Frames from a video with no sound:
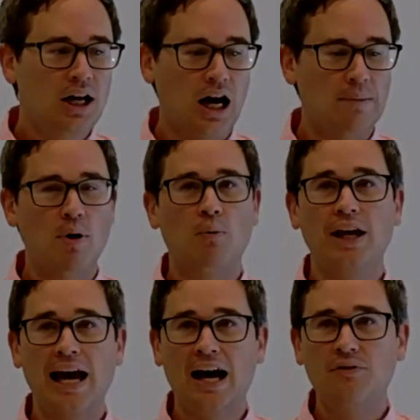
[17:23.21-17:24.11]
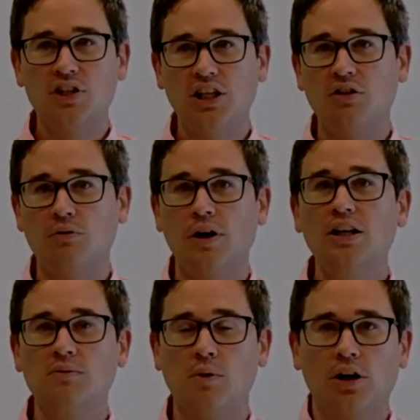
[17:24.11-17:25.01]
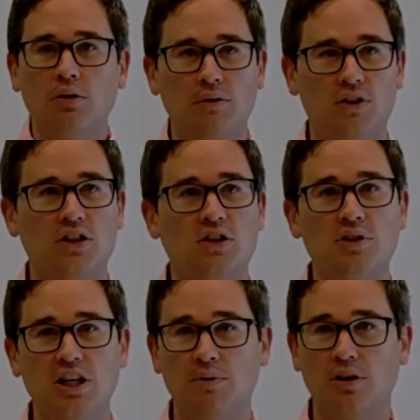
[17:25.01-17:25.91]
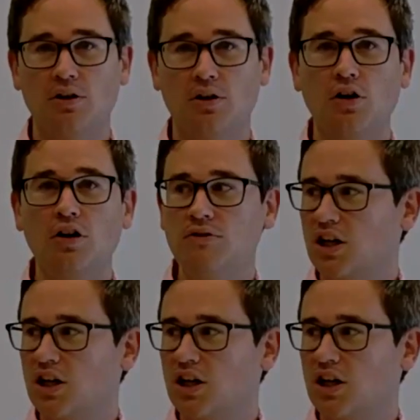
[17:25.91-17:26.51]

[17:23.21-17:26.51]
But we have seen in the rates market, we've seen some steepening of the curves.